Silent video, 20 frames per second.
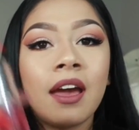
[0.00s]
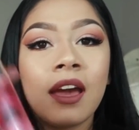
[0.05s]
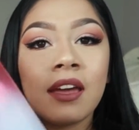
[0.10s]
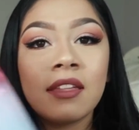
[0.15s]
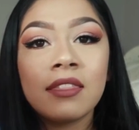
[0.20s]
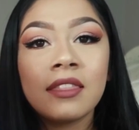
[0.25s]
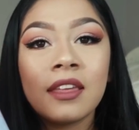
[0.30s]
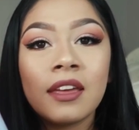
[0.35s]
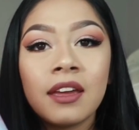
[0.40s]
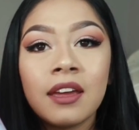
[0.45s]

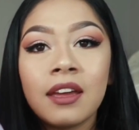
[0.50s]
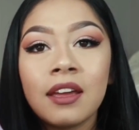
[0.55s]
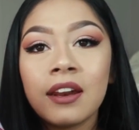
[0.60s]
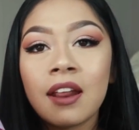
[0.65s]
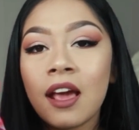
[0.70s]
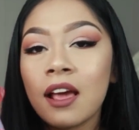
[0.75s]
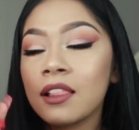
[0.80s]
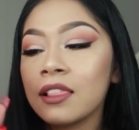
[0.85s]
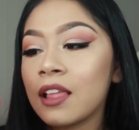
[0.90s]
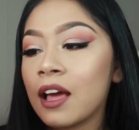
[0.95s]
And
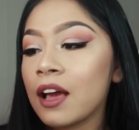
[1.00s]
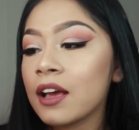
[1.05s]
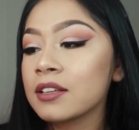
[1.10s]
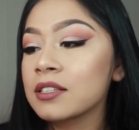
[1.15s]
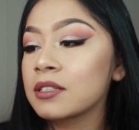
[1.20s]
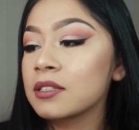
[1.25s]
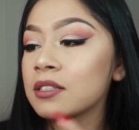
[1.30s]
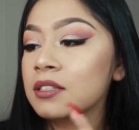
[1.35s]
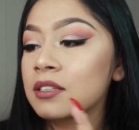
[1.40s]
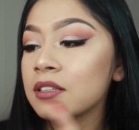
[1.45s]
then
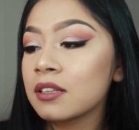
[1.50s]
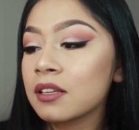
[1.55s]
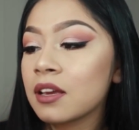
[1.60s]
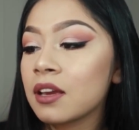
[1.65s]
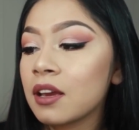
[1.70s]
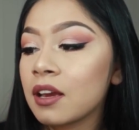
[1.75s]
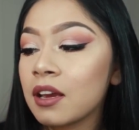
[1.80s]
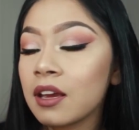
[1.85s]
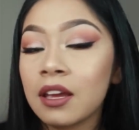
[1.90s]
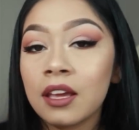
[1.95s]
last,
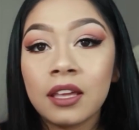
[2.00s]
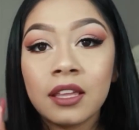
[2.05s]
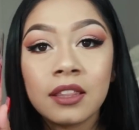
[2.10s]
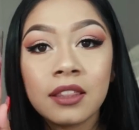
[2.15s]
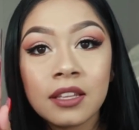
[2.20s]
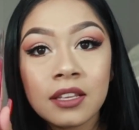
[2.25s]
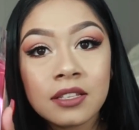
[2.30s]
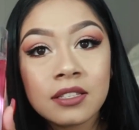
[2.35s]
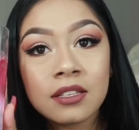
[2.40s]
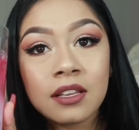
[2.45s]

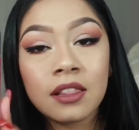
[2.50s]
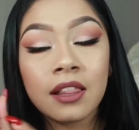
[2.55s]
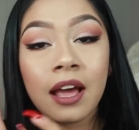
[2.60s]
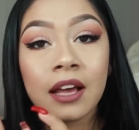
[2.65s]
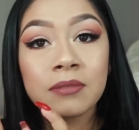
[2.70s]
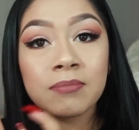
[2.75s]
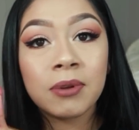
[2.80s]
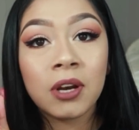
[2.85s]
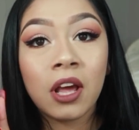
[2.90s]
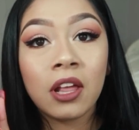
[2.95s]
in this
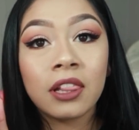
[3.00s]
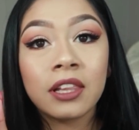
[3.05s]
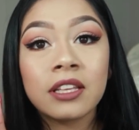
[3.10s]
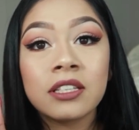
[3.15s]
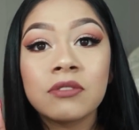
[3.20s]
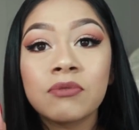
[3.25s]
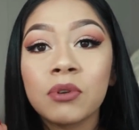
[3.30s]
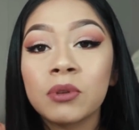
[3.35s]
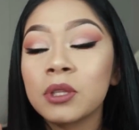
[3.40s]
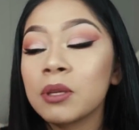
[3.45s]
last but not
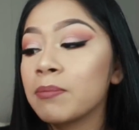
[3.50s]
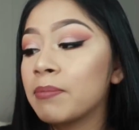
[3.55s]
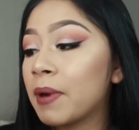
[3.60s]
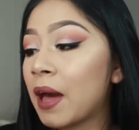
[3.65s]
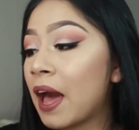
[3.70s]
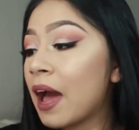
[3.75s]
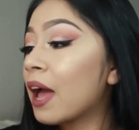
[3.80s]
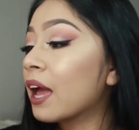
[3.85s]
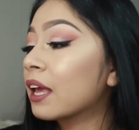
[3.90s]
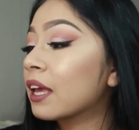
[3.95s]
least from the
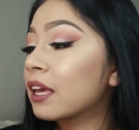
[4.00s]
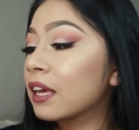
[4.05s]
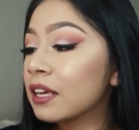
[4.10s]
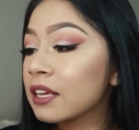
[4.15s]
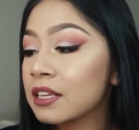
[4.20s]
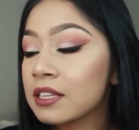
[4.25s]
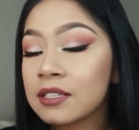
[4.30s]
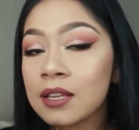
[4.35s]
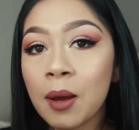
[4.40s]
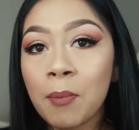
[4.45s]
bag,
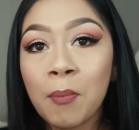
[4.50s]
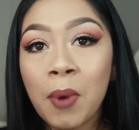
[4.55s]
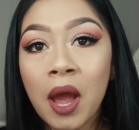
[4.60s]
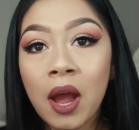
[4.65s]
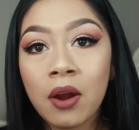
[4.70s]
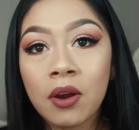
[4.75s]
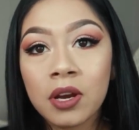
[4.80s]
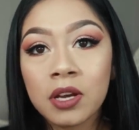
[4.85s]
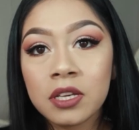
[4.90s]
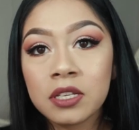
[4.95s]
is
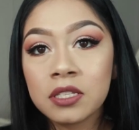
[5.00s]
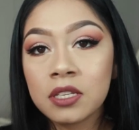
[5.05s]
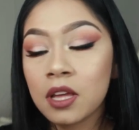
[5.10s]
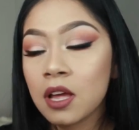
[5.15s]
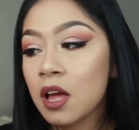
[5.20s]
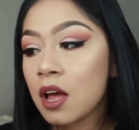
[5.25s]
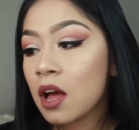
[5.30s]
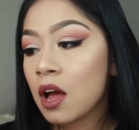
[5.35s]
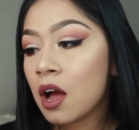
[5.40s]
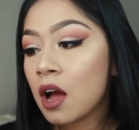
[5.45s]
Paris
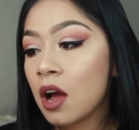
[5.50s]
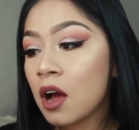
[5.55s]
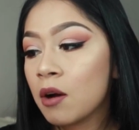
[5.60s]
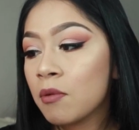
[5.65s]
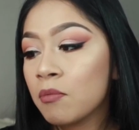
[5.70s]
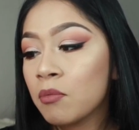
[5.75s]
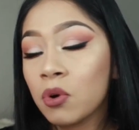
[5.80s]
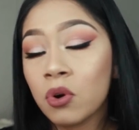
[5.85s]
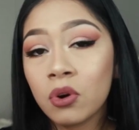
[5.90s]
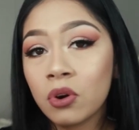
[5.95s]

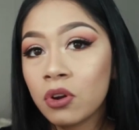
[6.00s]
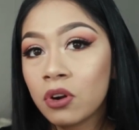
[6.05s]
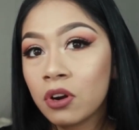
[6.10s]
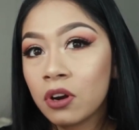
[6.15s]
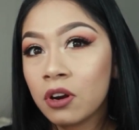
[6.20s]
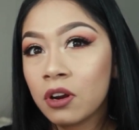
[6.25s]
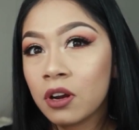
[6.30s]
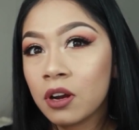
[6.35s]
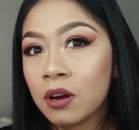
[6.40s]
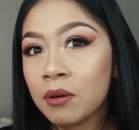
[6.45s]
Amour.
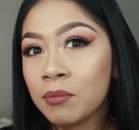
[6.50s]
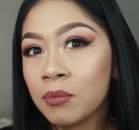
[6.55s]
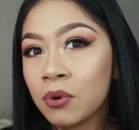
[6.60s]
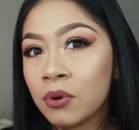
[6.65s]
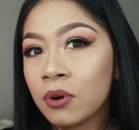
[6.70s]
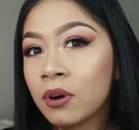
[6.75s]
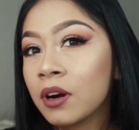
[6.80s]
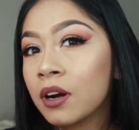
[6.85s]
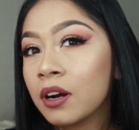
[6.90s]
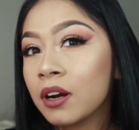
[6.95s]
I'm
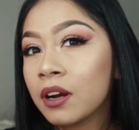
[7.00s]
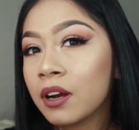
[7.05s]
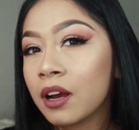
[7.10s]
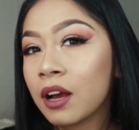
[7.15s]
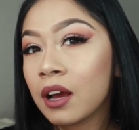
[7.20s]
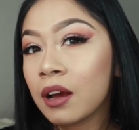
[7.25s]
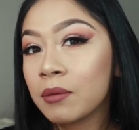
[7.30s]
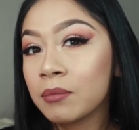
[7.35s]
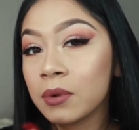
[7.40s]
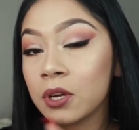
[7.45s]

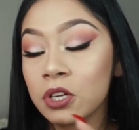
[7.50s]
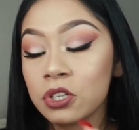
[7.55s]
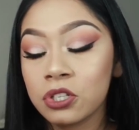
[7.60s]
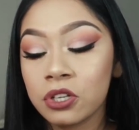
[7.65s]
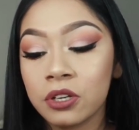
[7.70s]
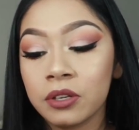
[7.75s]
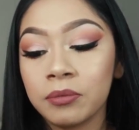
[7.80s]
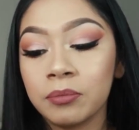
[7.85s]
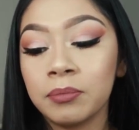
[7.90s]
not sure.